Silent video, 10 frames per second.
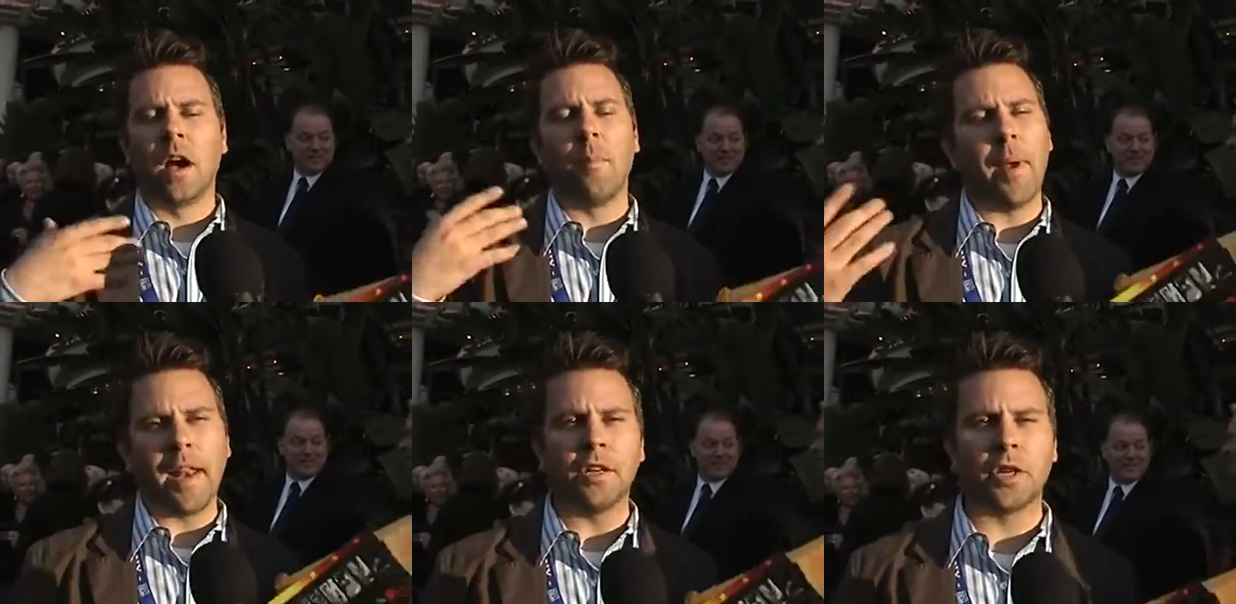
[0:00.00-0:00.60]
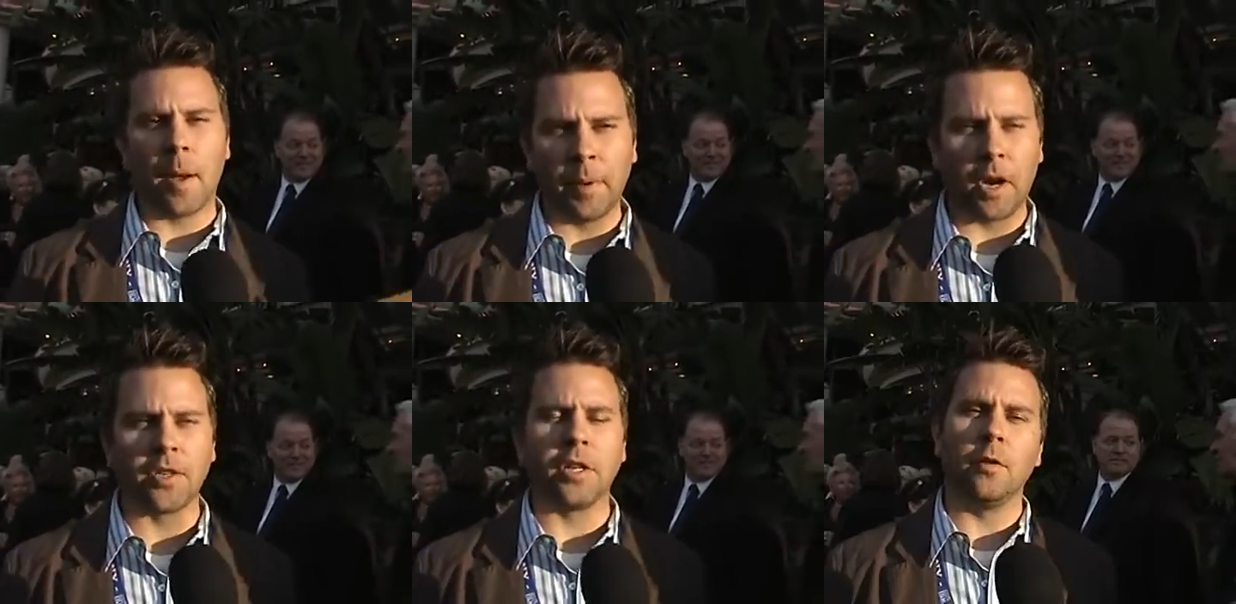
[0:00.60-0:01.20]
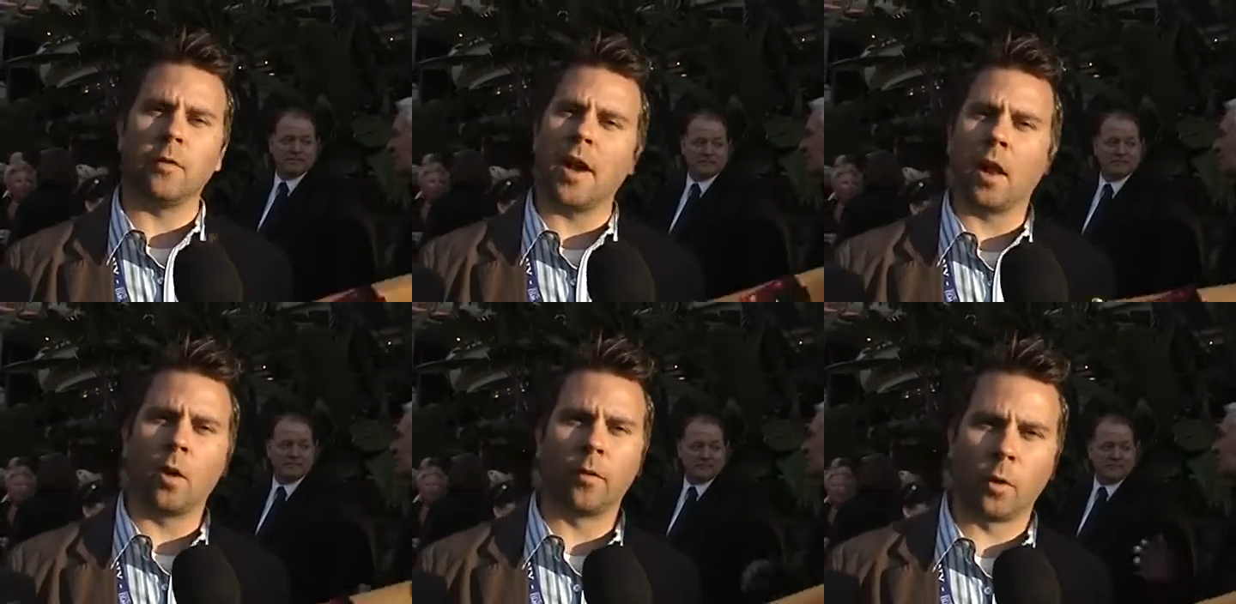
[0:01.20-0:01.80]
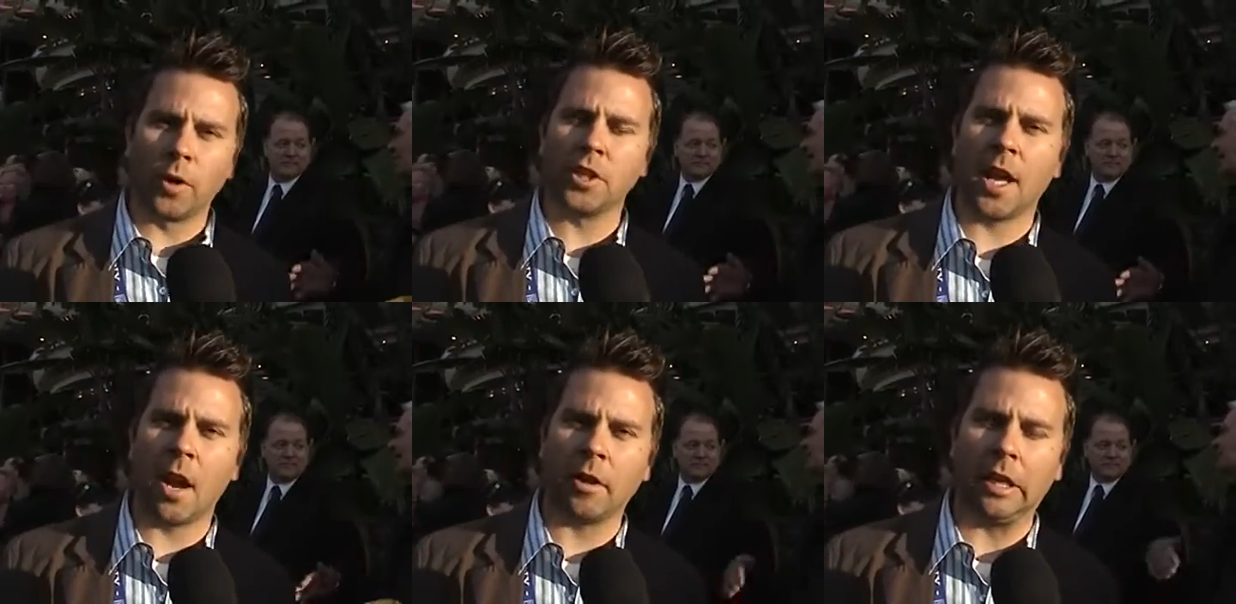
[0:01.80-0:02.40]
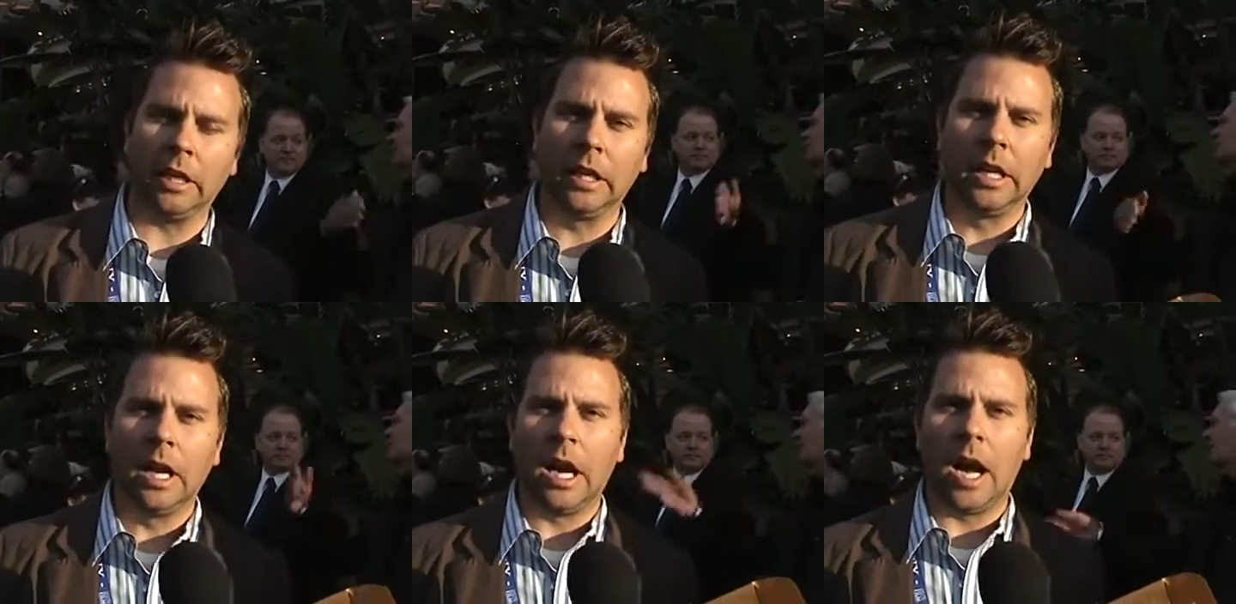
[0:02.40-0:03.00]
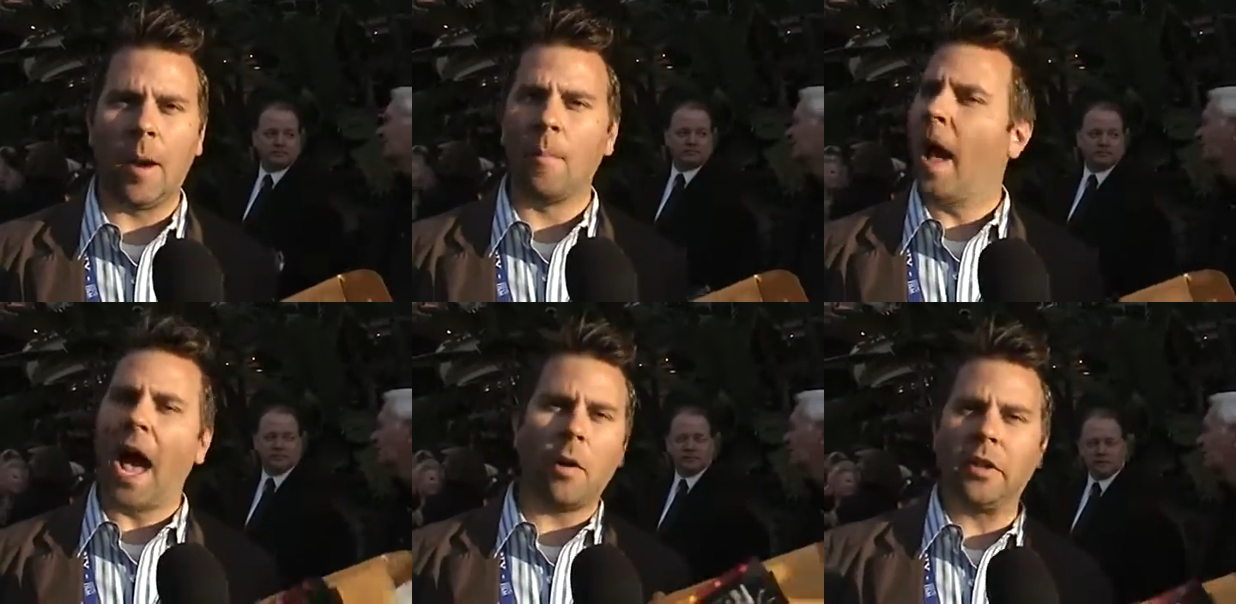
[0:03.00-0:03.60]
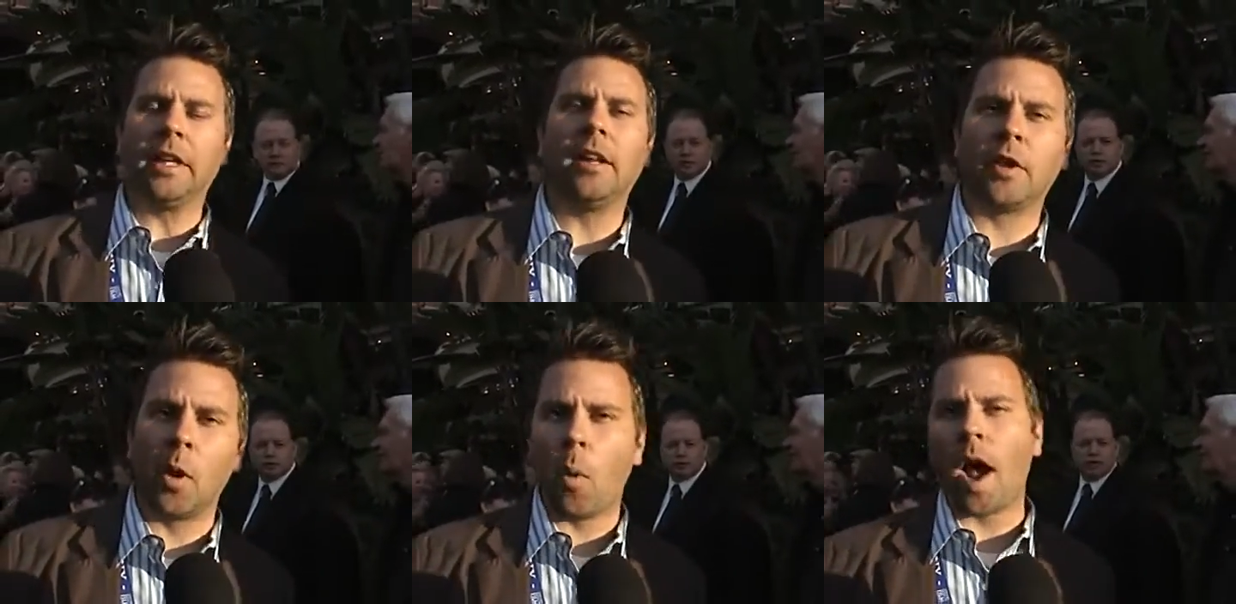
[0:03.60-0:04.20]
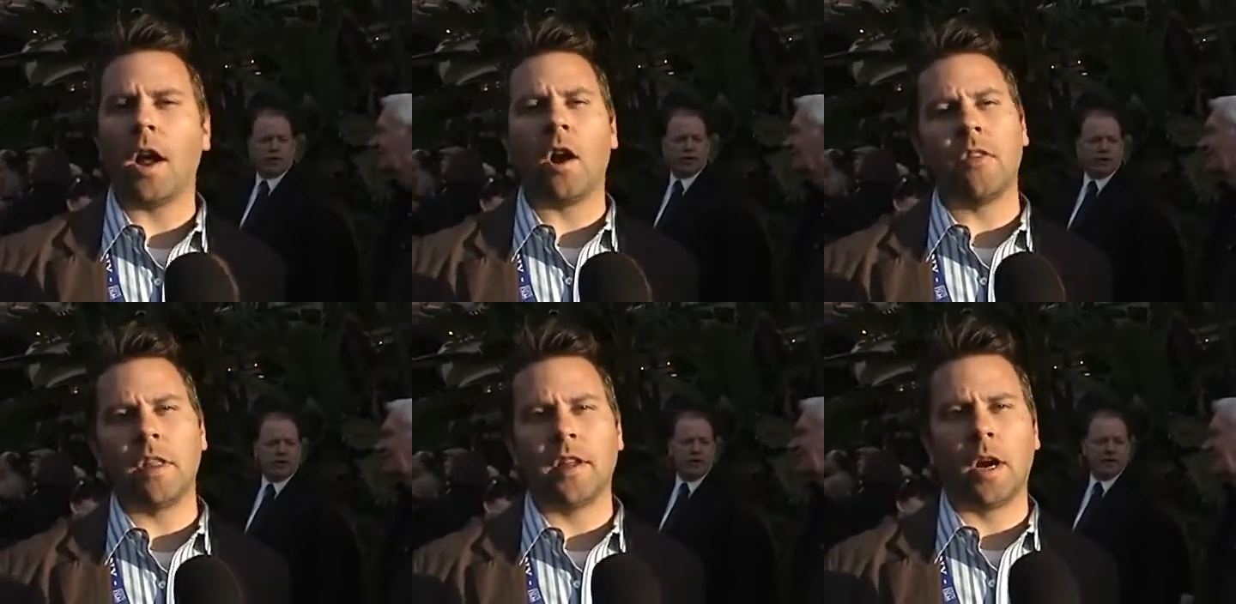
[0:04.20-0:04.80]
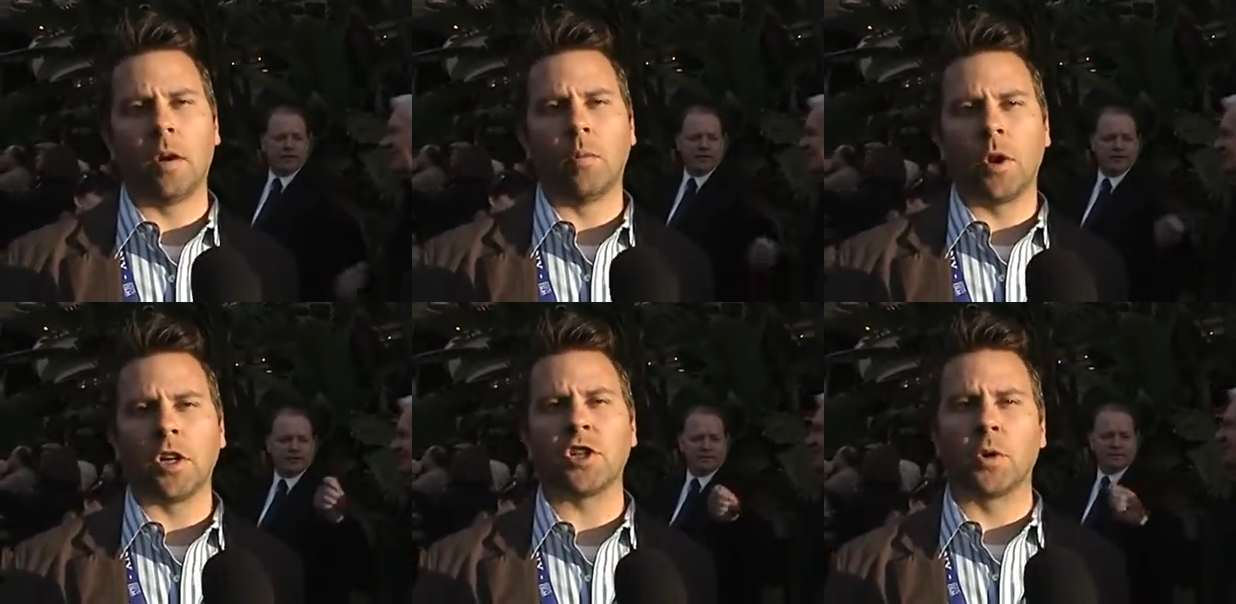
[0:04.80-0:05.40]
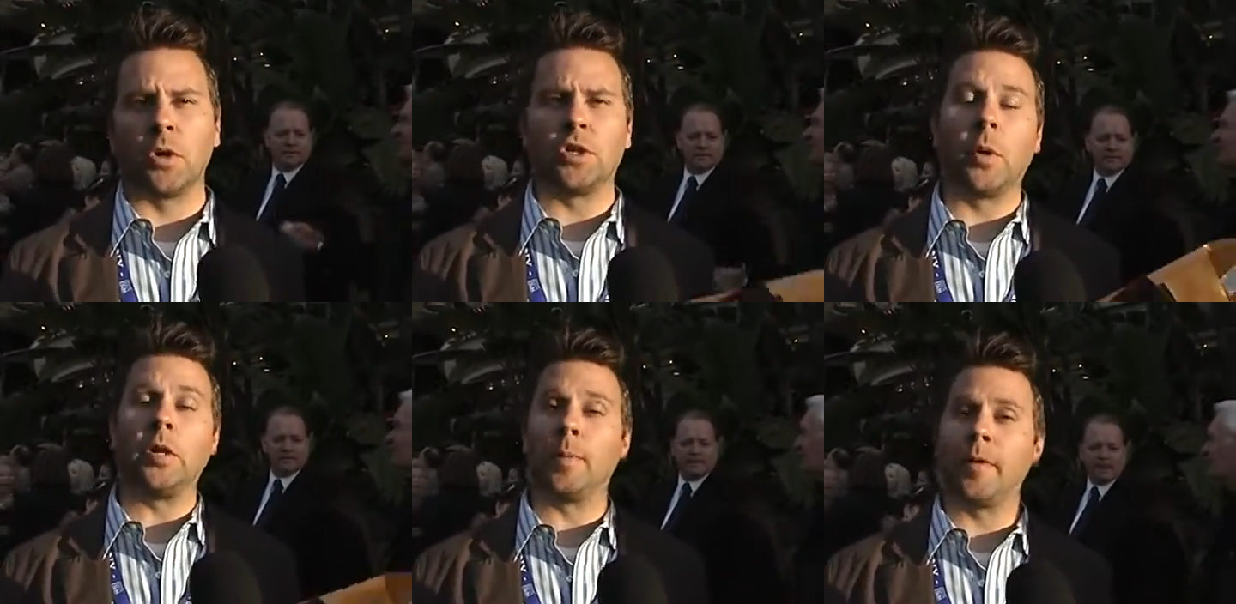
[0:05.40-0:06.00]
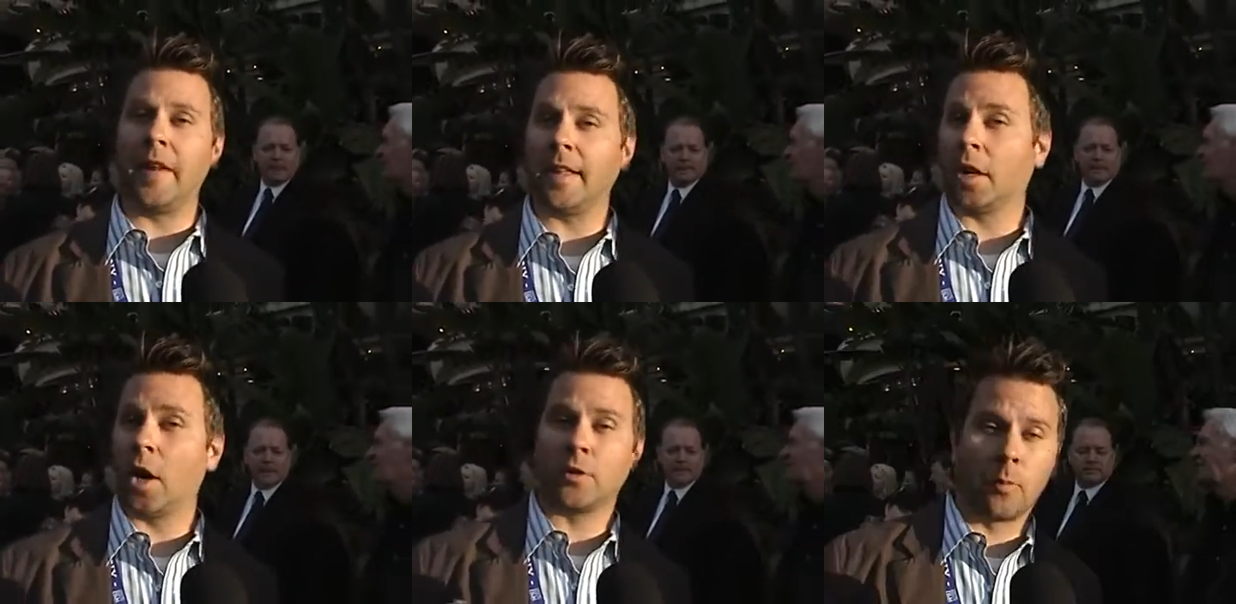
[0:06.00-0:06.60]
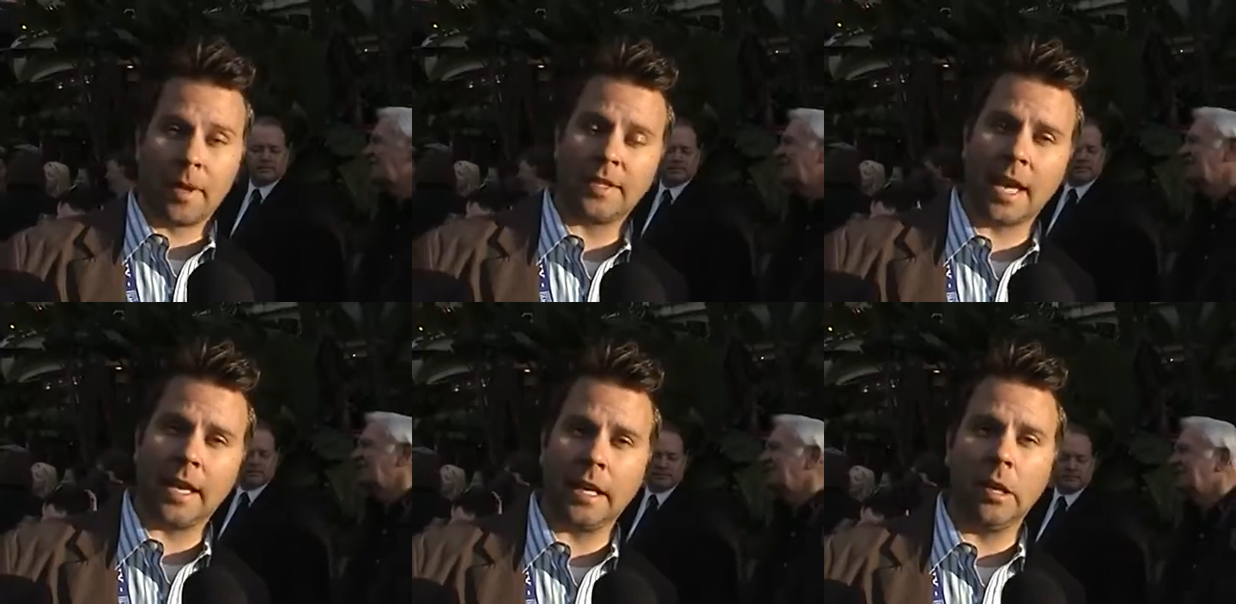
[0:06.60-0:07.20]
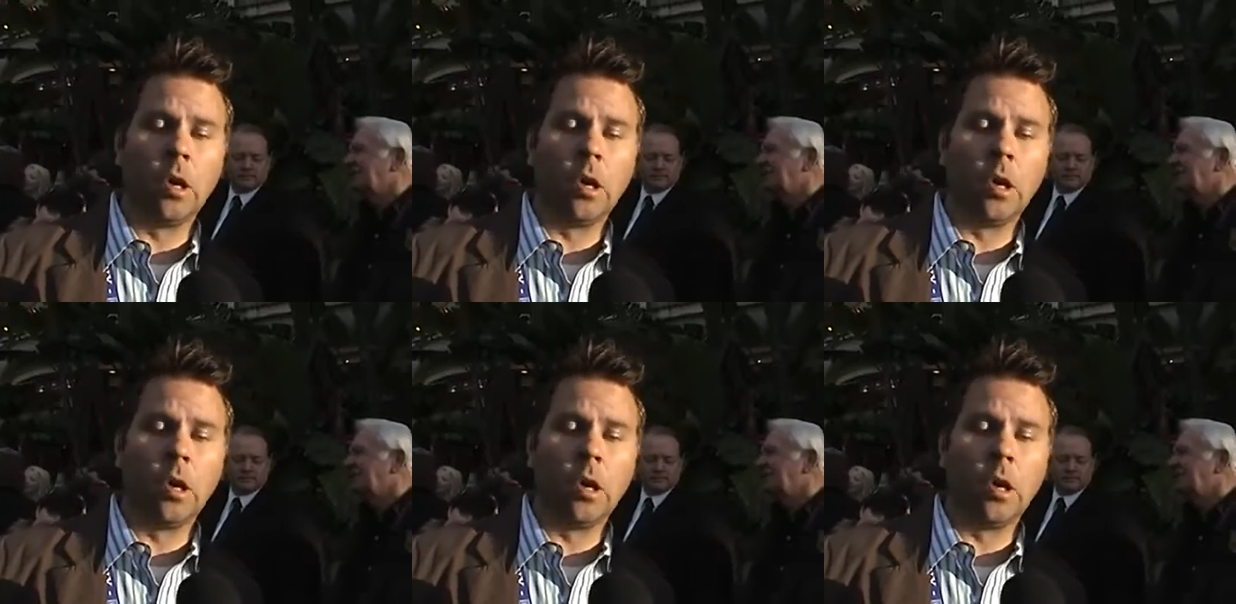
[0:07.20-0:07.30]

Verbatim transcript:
Speaker 1: abandoned shopping carts that you find all over Orange County. Um, how they get there? Why are they there? What are stores doing to prevent carts from being taken?